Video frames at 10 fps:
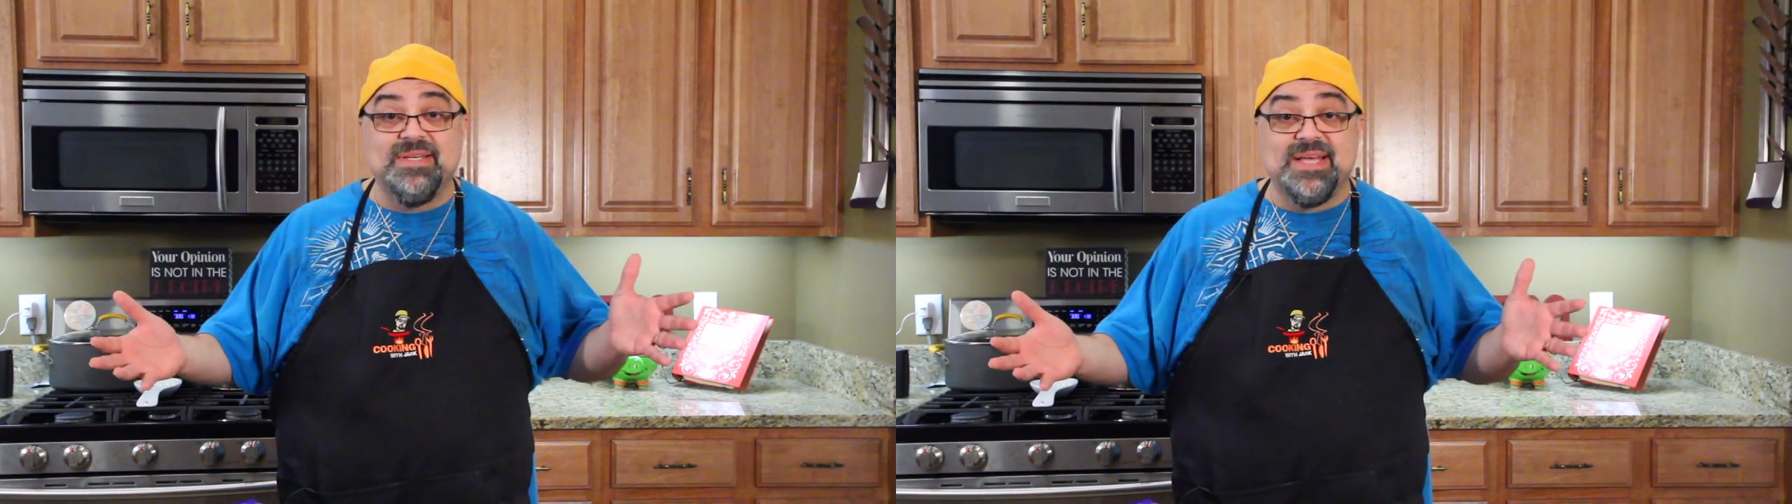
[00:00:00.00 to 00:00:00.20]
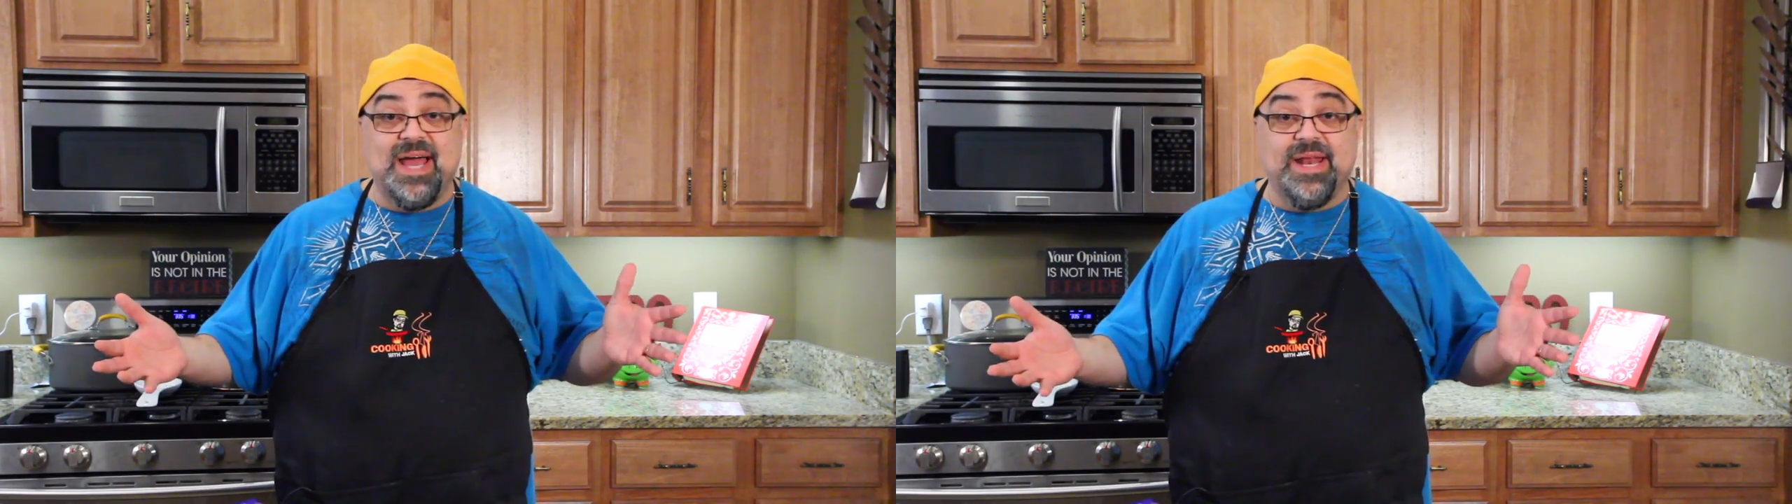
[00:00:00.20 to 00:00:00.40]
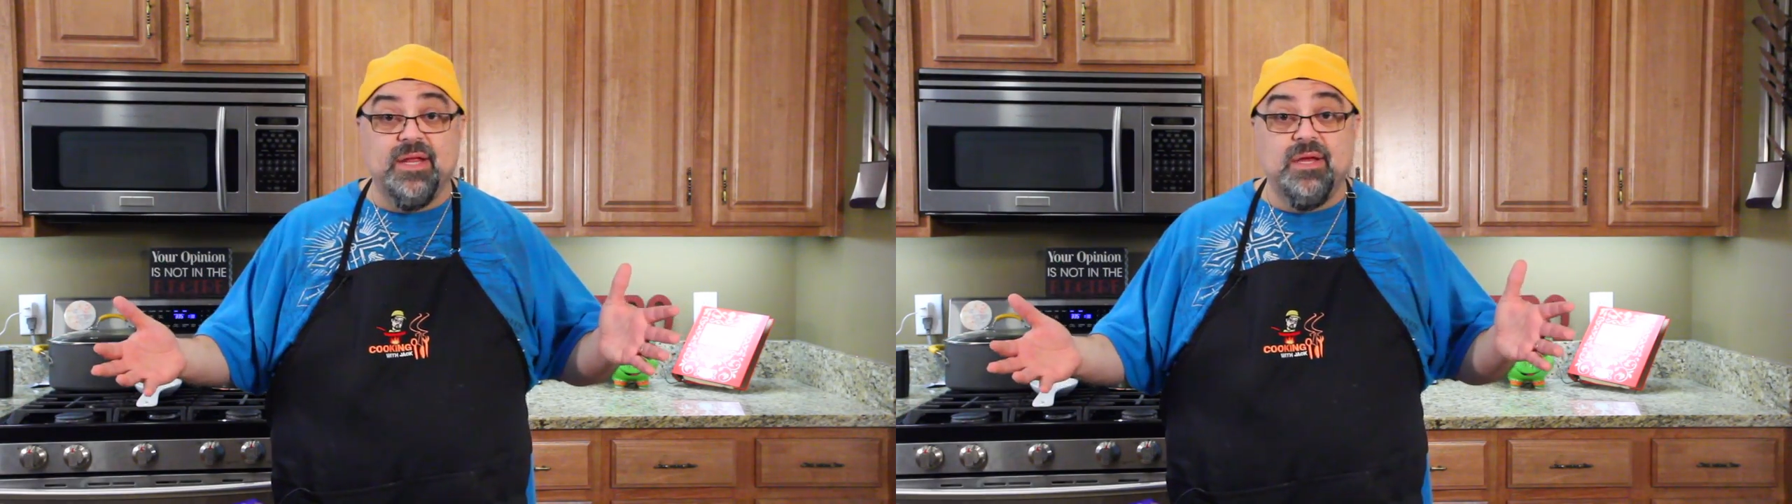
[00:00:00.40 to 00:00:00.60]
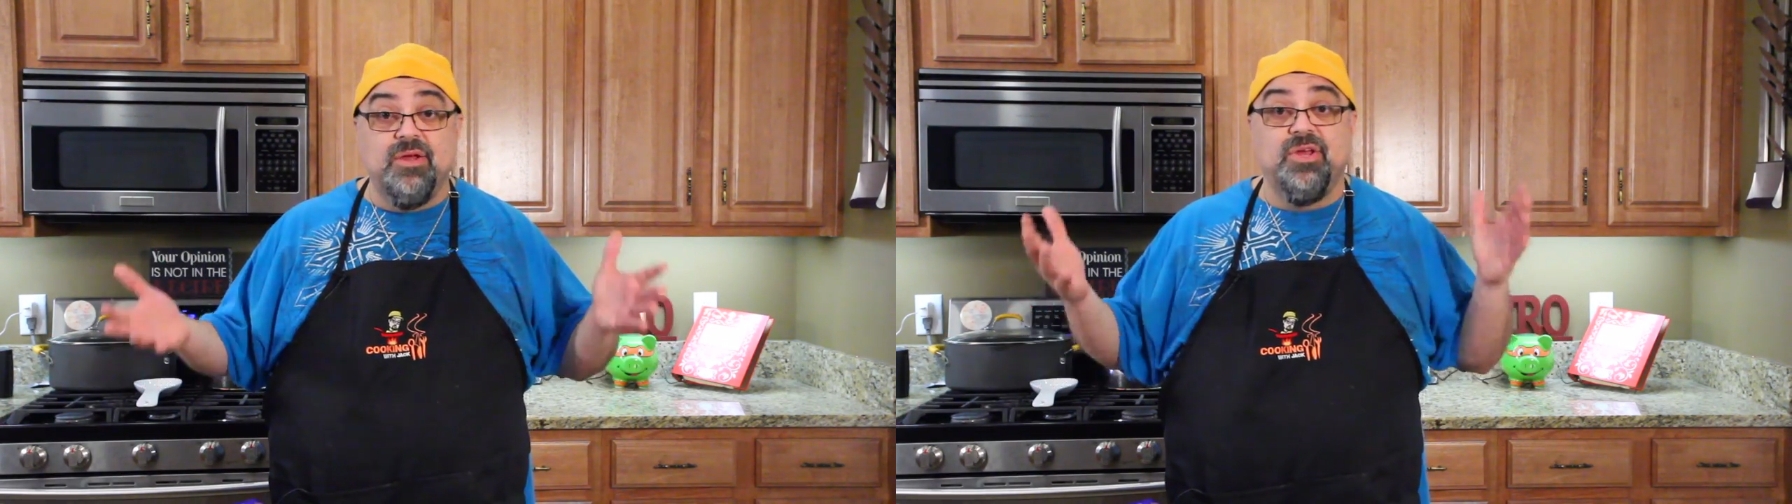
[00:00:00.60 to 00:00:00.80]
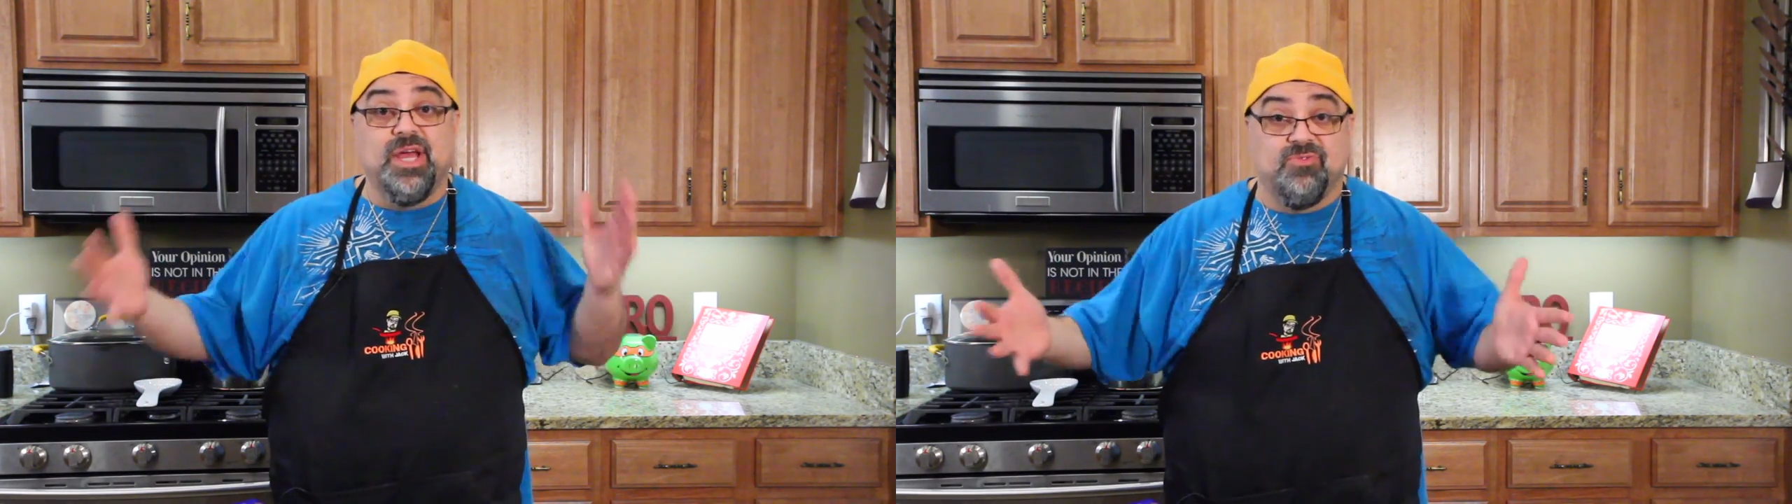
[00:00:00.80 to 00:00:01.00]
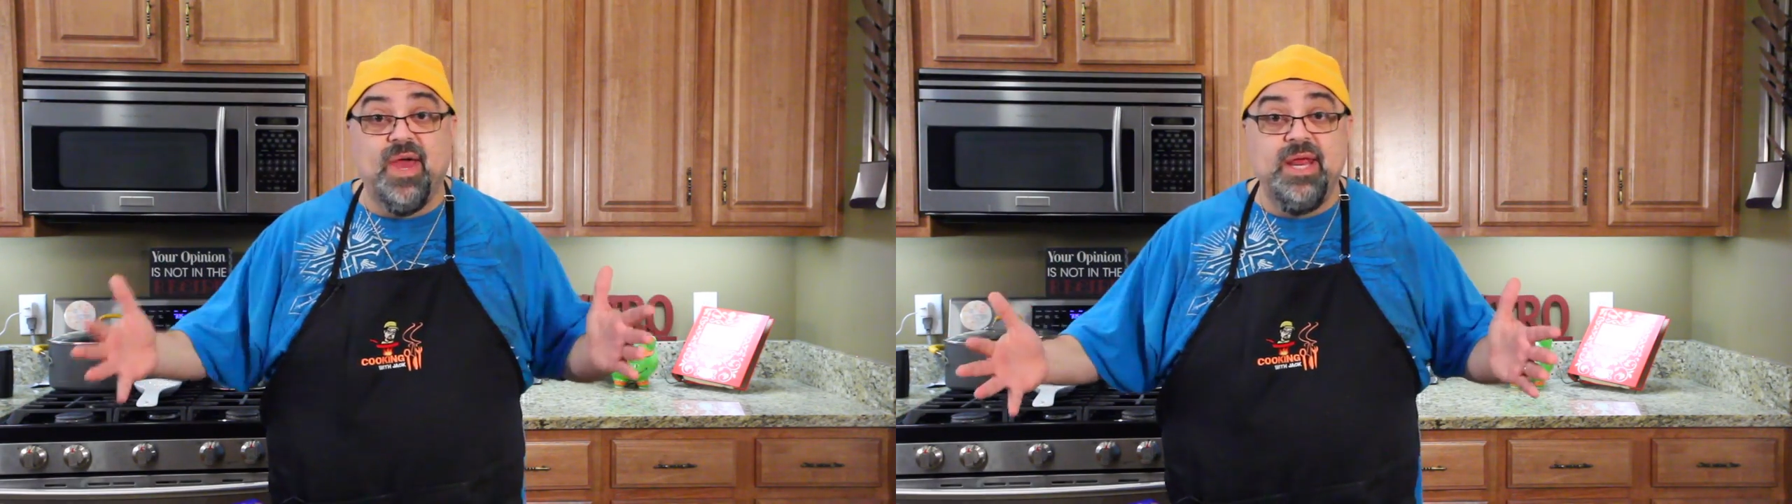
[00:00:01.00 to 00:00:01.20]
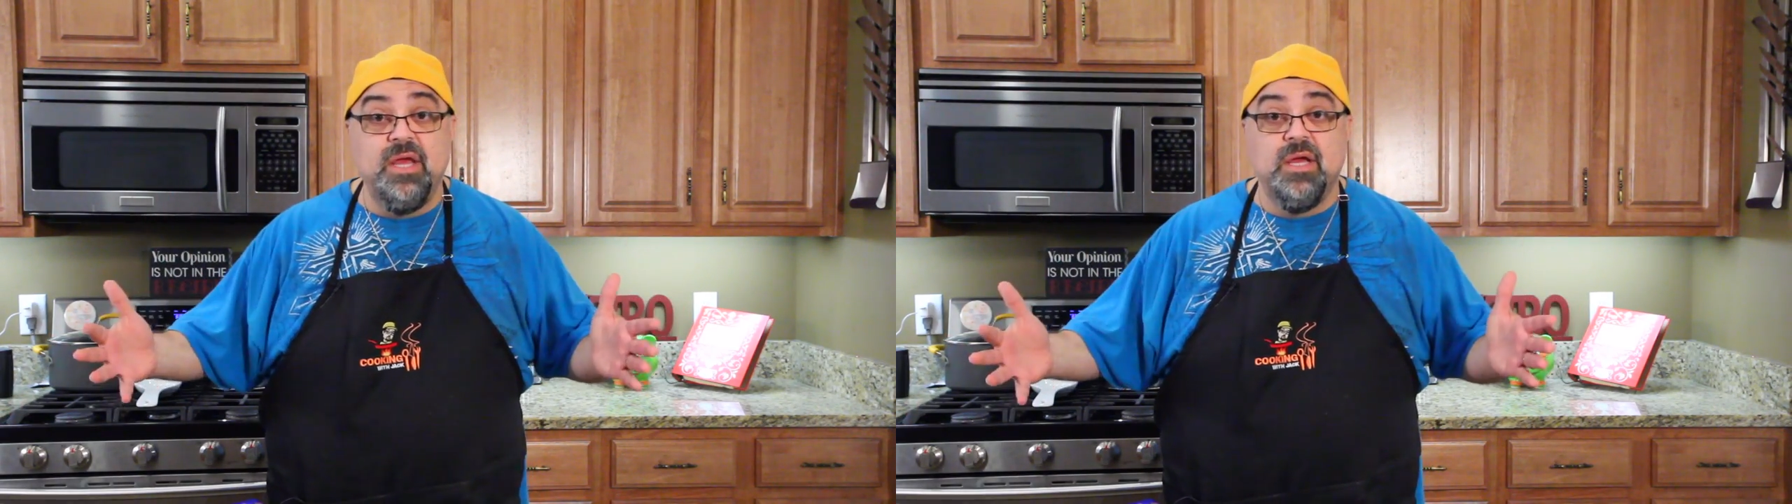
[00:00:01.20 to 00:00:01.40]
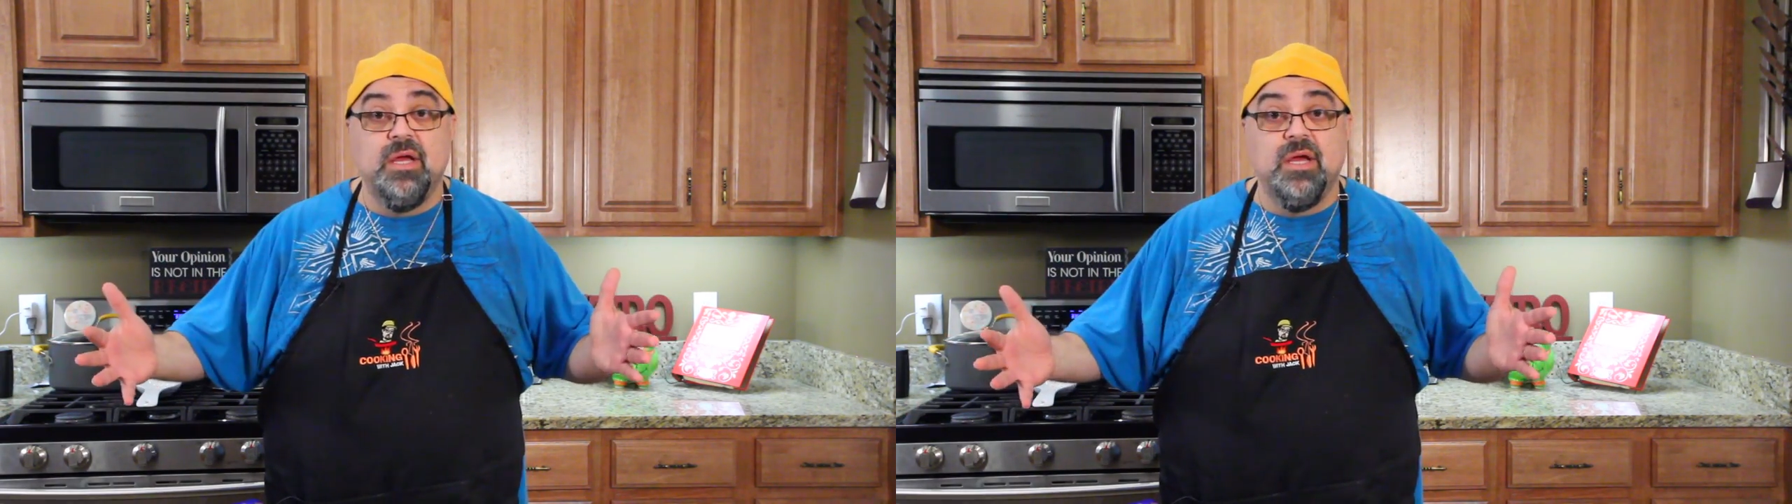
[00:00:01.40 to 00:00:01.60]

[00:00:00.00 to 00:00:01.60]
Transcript: side. You guys ready?